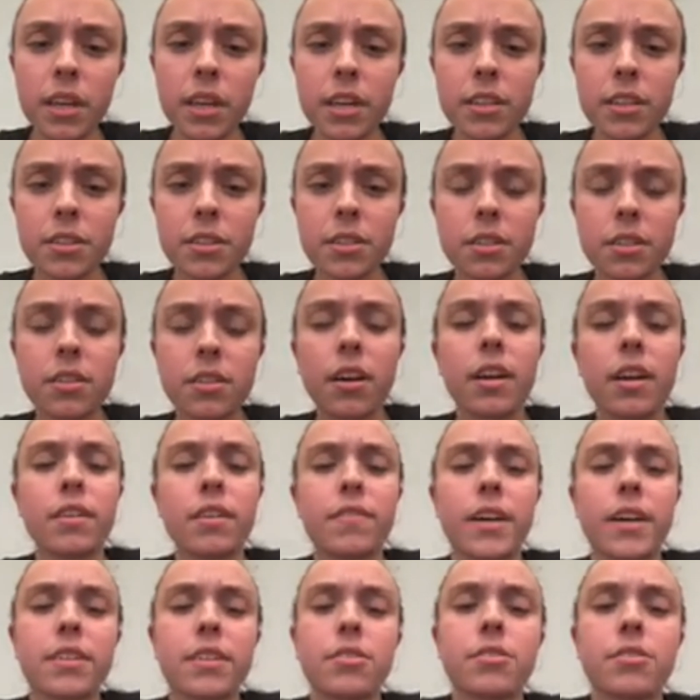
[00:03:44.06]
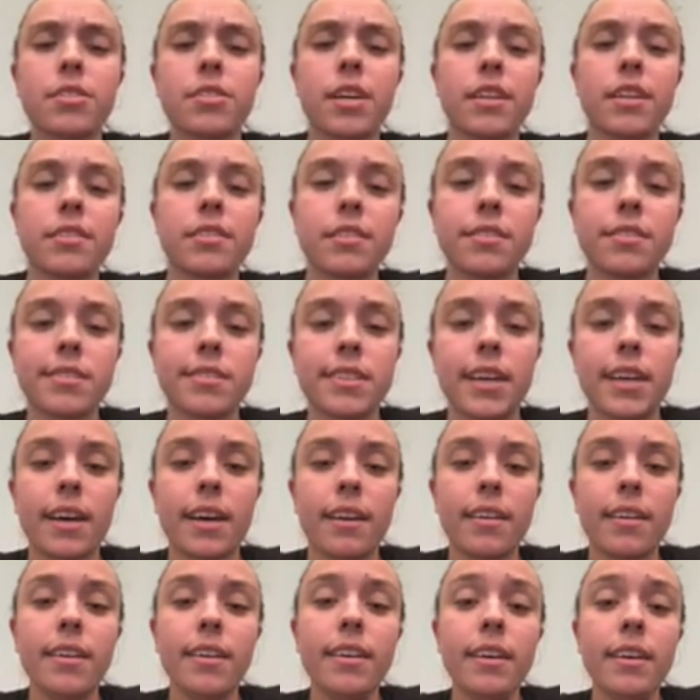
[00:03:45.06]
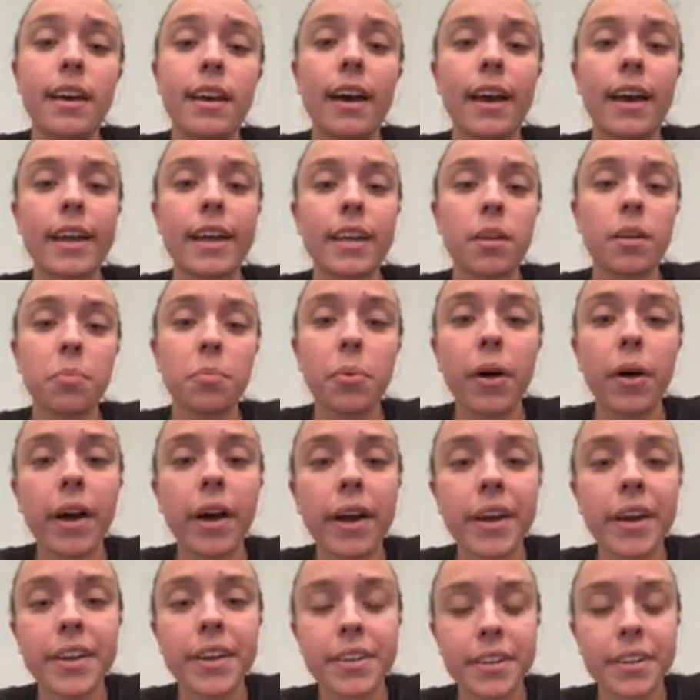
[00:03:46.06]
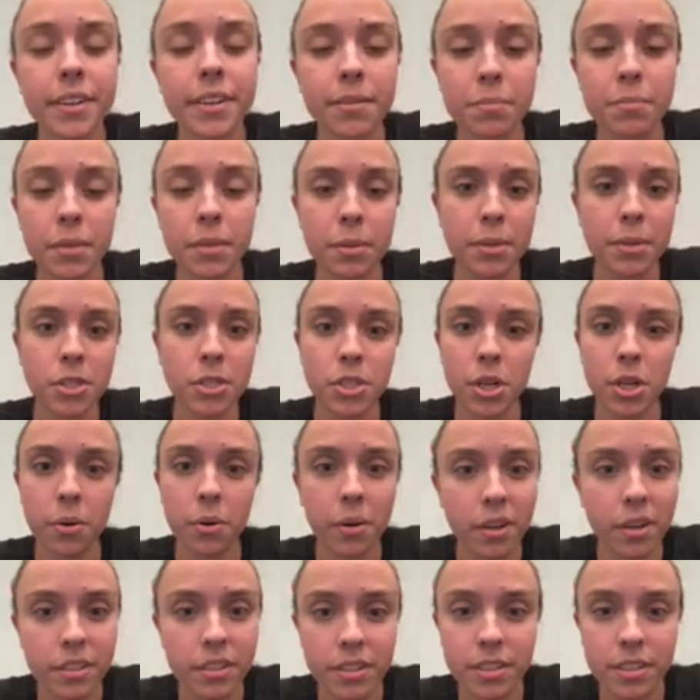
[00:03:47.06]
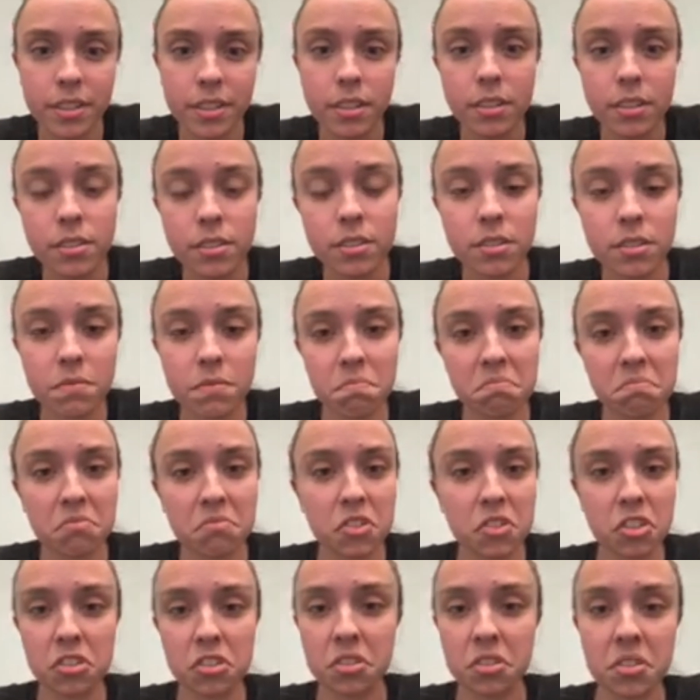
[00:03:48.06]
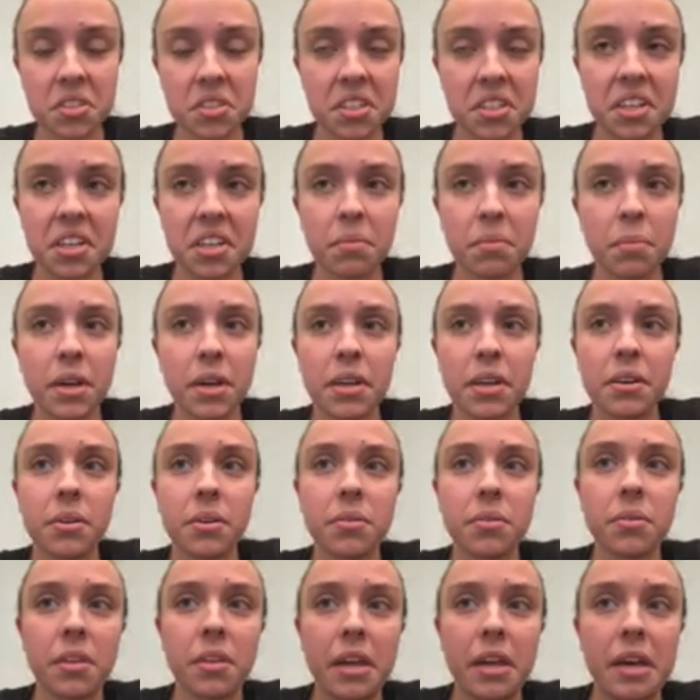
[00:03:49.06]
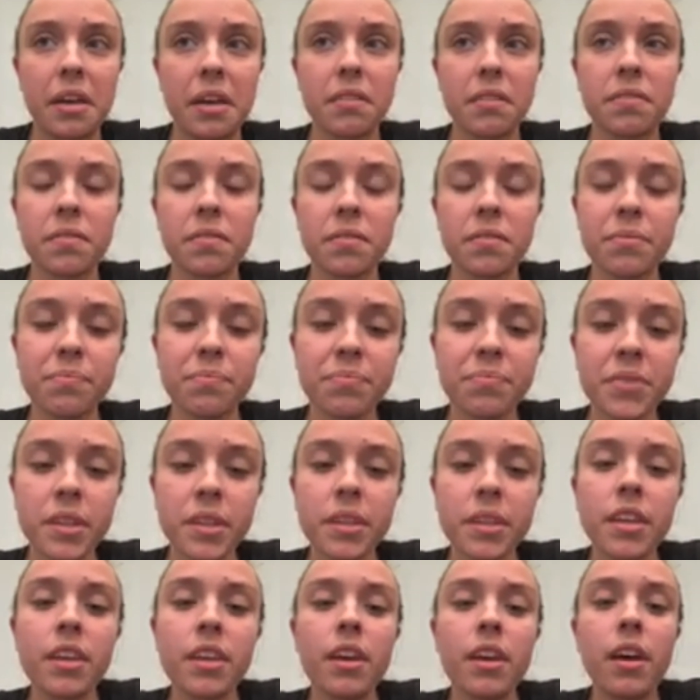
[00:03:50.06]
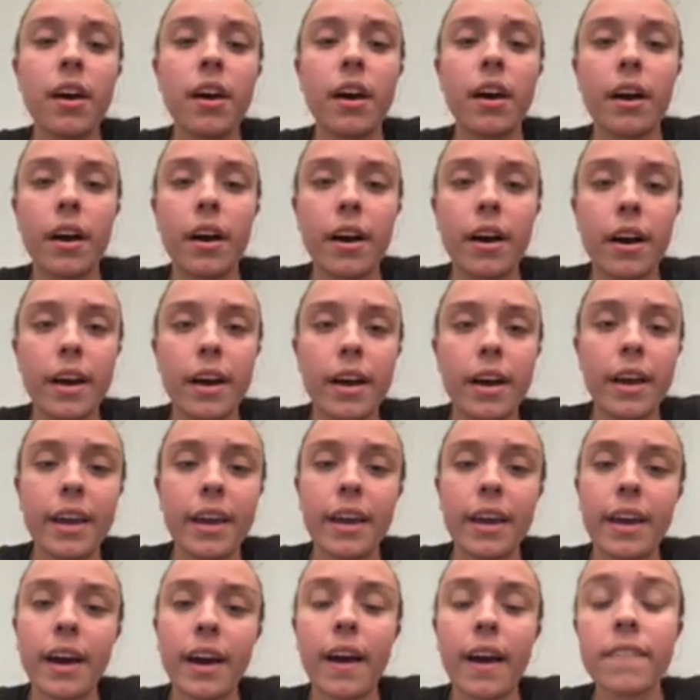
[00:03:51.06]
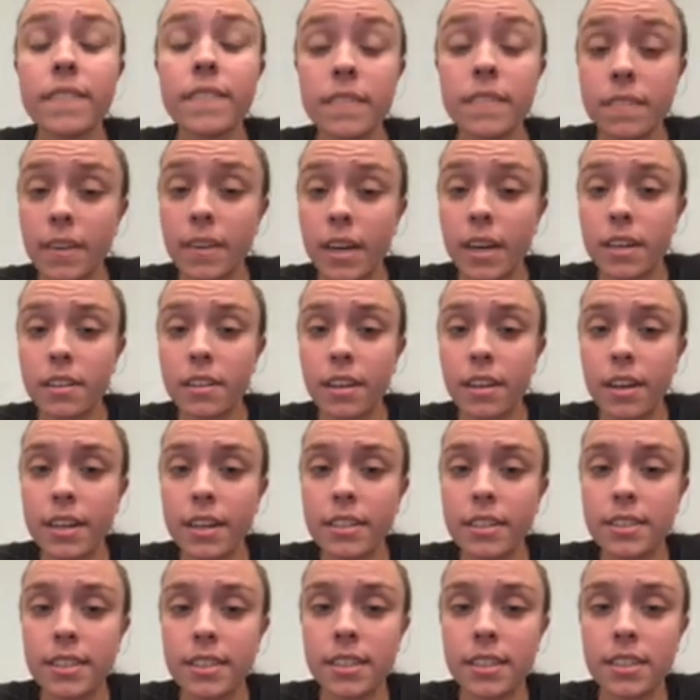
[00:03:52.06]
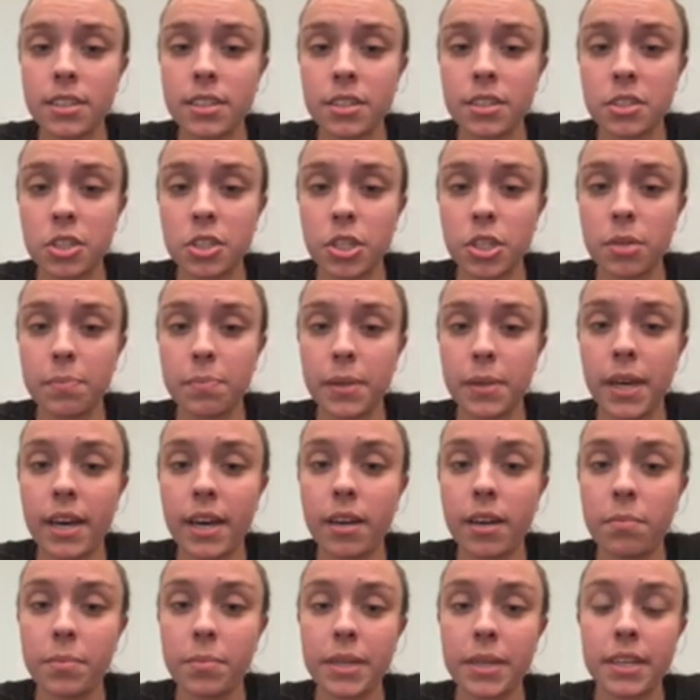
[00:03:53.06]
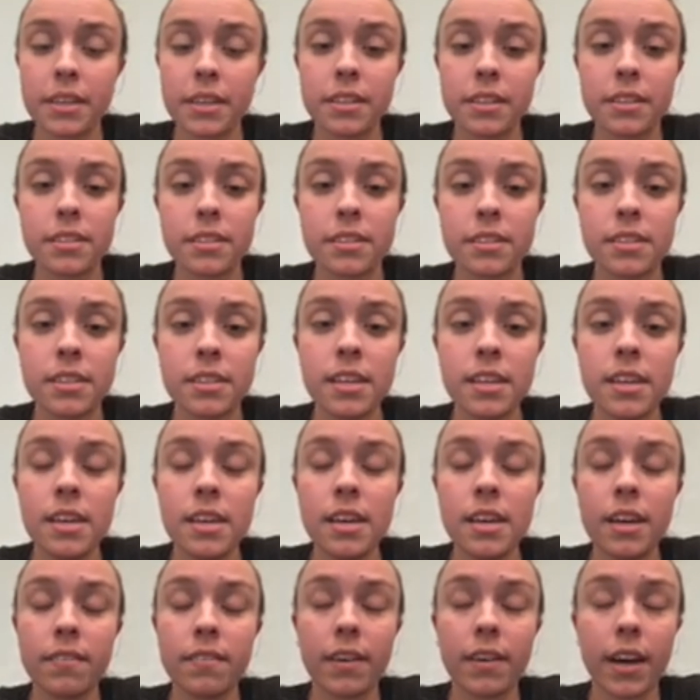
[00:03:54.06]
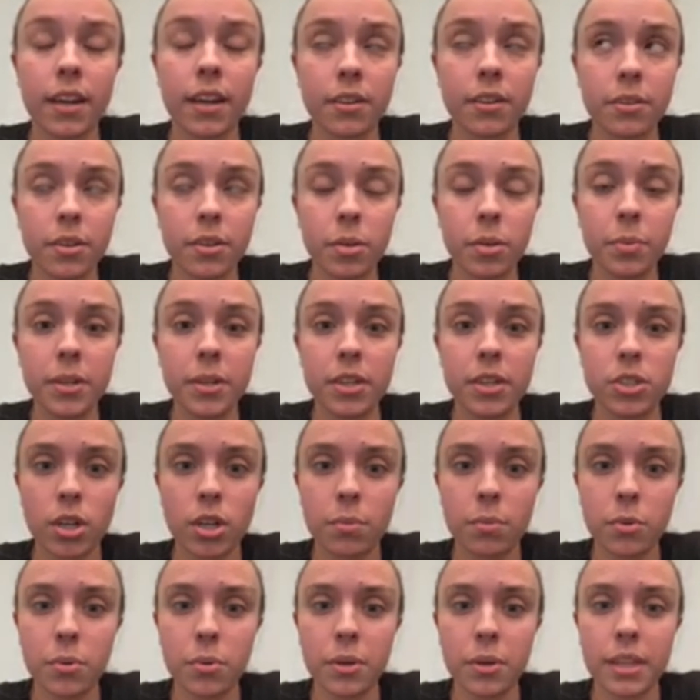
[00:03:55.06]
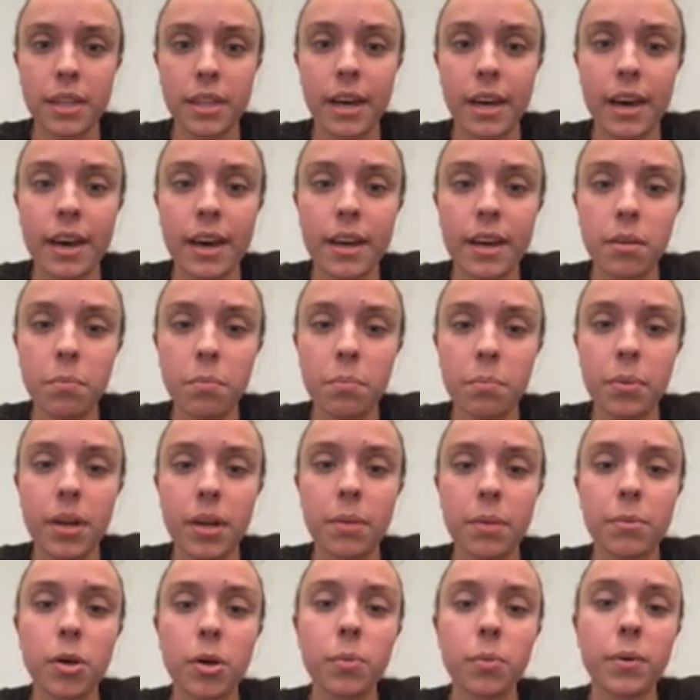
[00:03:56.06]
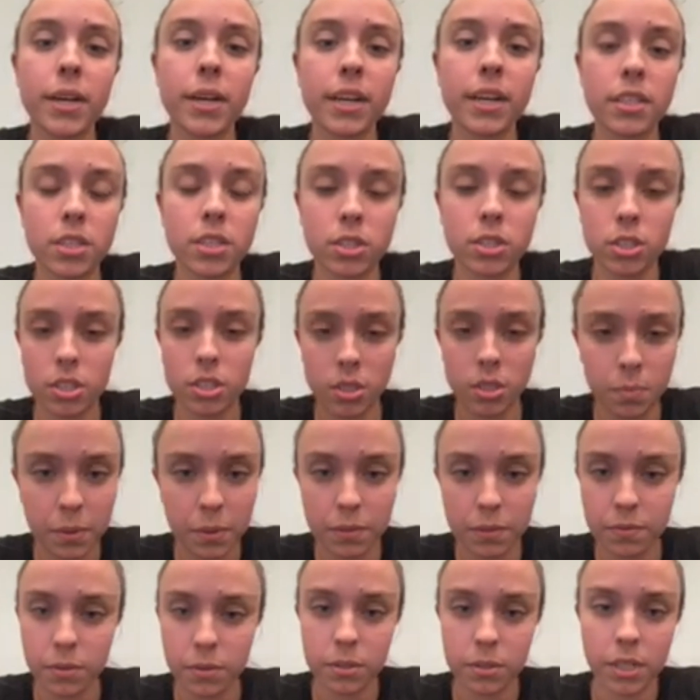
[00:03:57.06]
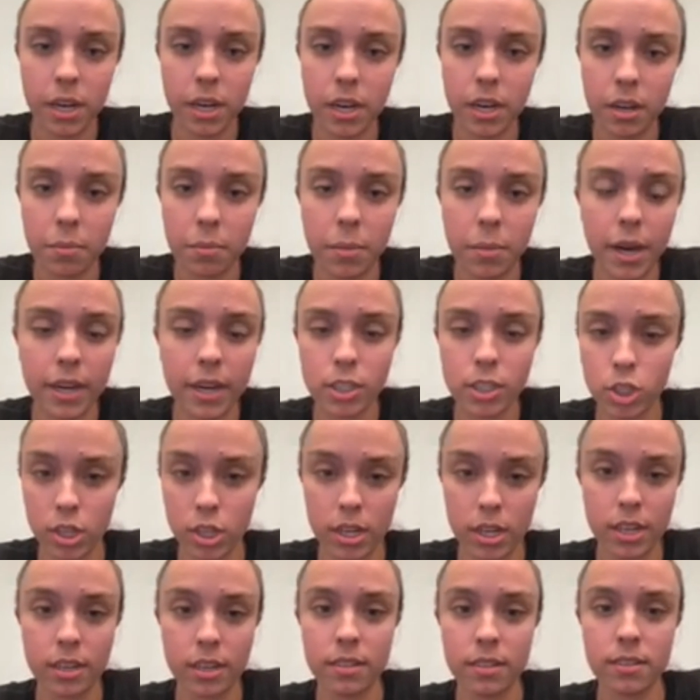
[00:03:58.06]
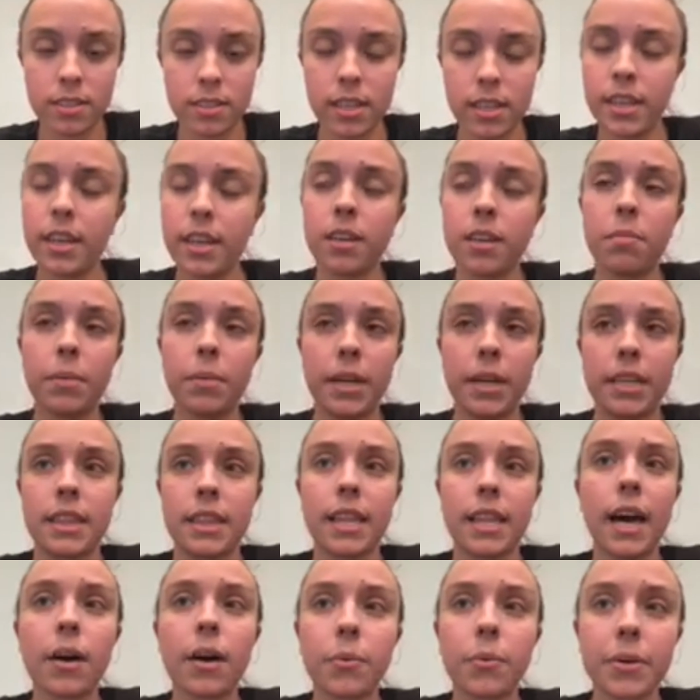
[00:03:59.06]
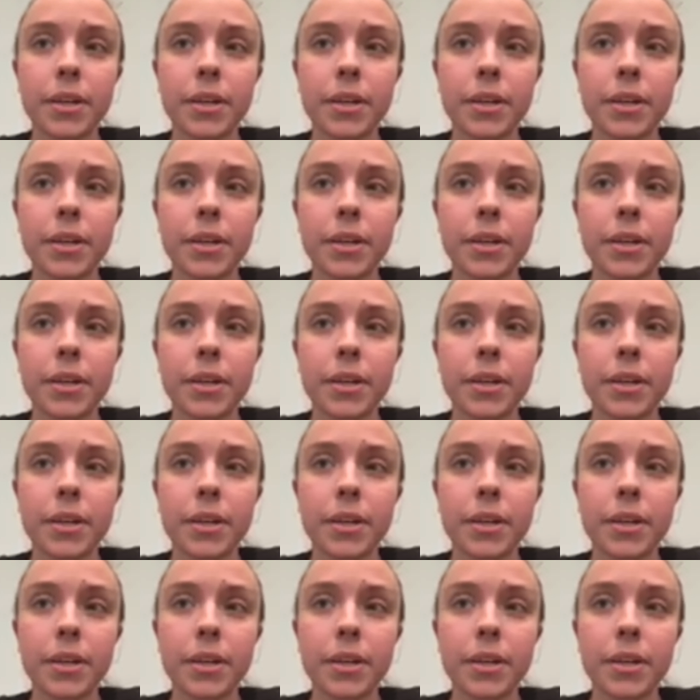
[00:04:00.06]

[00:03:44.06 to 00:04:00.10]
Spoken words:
I learned a lot of exercises that I can apply or maybe show others just in my own life. I haven't finalized an internship yet because I've had a little bit of trouble with that, but I'm hoping to just be full-time at Shands and make that